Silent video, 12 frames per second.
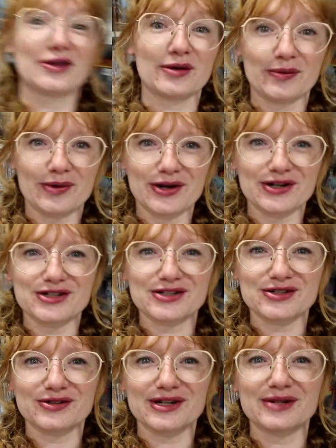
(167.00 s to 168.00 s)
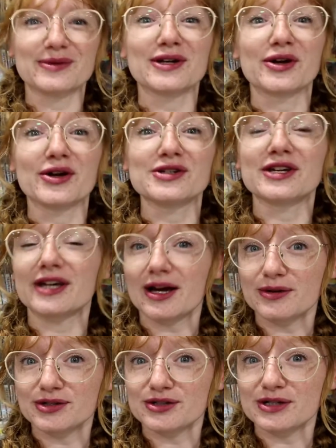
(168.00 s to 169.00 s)
my partner just agreed we can go to
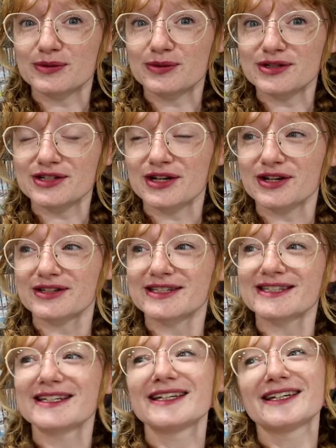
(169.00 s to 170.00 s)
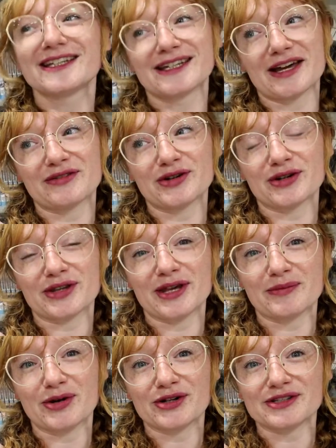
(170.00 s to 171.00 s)
Gower Street Waterstones and have a look at their
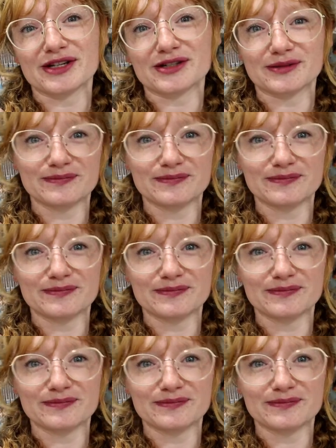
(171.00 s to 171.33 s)
manga section.